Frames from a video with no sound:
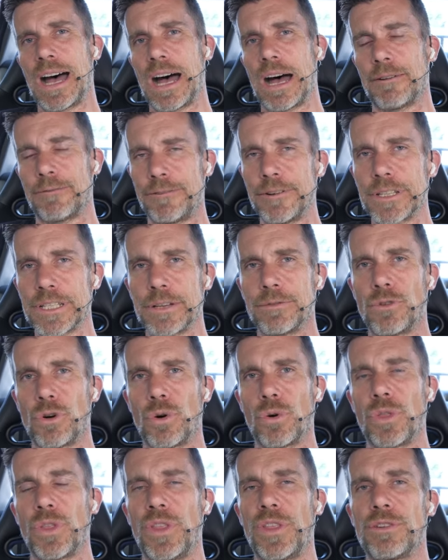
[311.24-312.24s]
First of
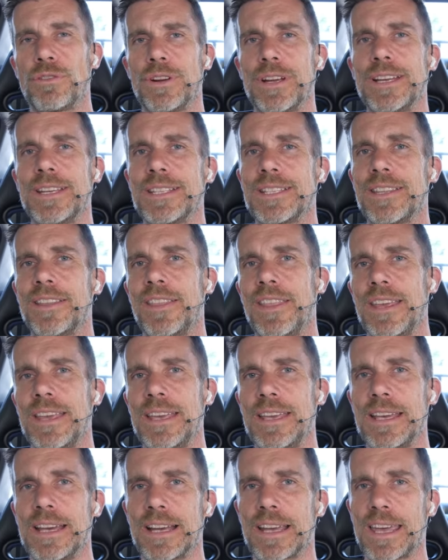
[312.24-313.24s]
all, there is
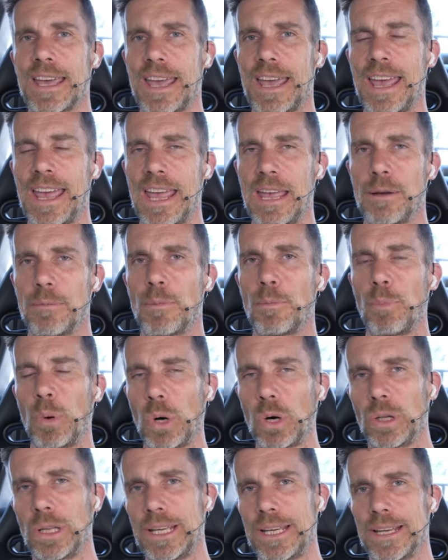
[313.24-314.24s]
the cam
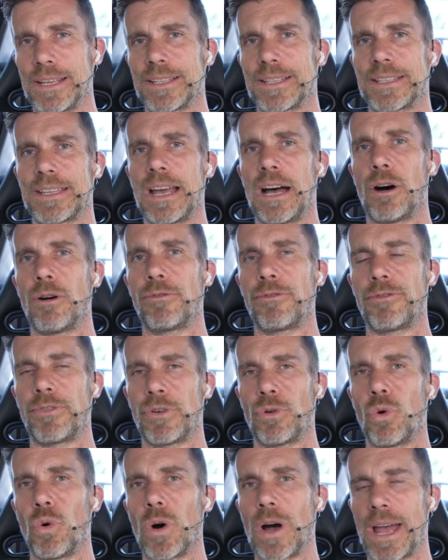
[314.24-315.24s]
pulley itself,
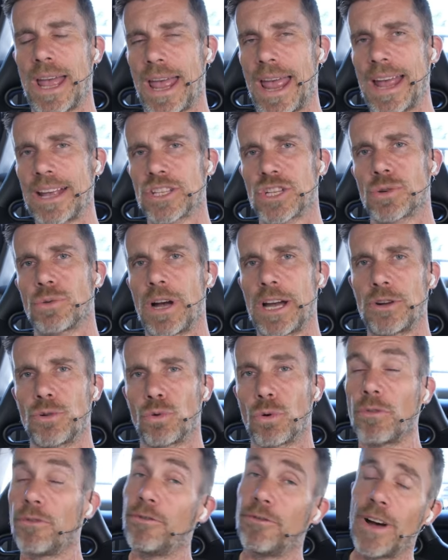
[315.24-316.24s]
or actuator
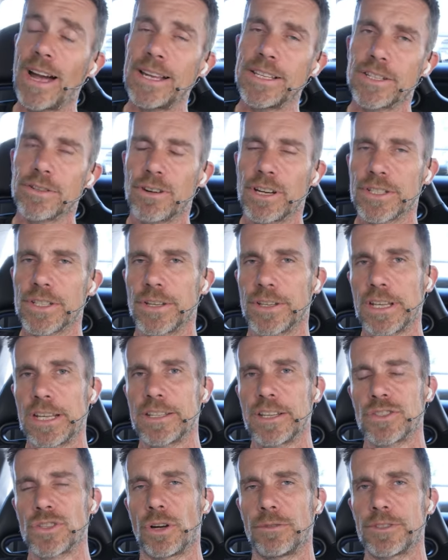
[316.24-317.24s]
or phaser as
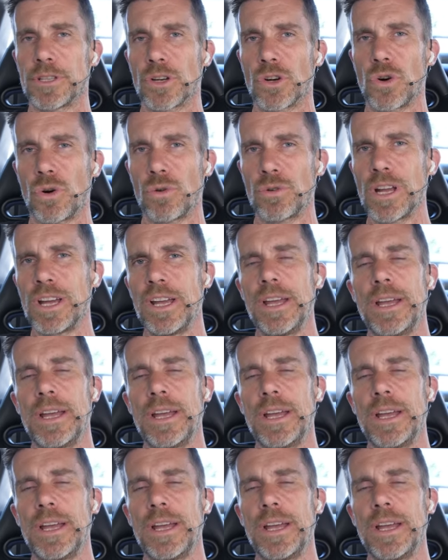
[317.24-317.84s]
it's often called.